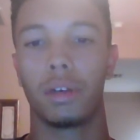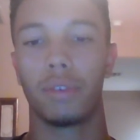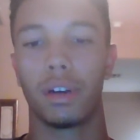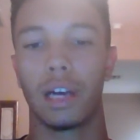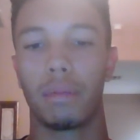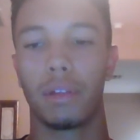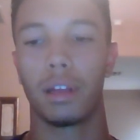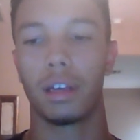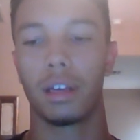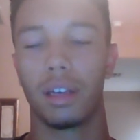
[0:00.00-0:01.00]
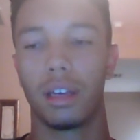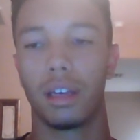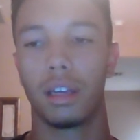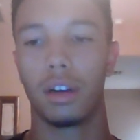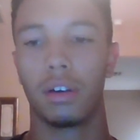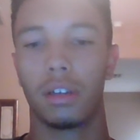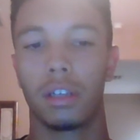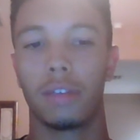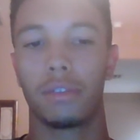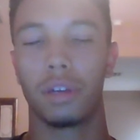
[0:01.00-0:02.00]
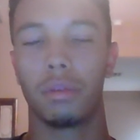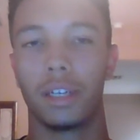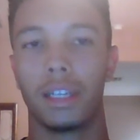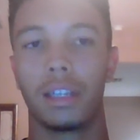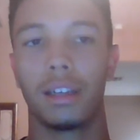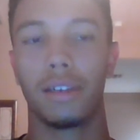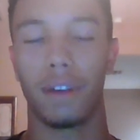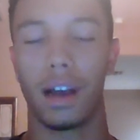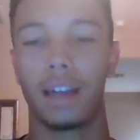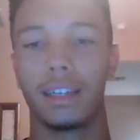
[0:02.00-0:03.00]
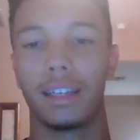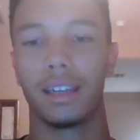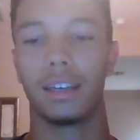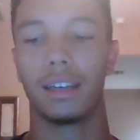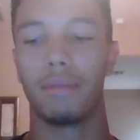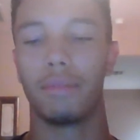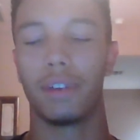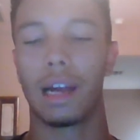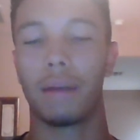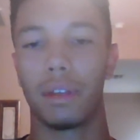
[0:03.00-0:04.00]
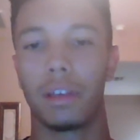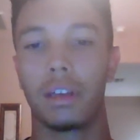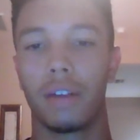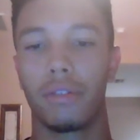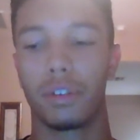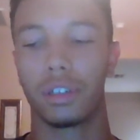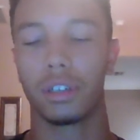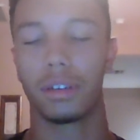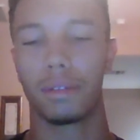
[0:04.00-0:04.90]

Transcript: I'm very happy that you know if someone didn't if I didn't get it, I'm very happy that he got it for sure.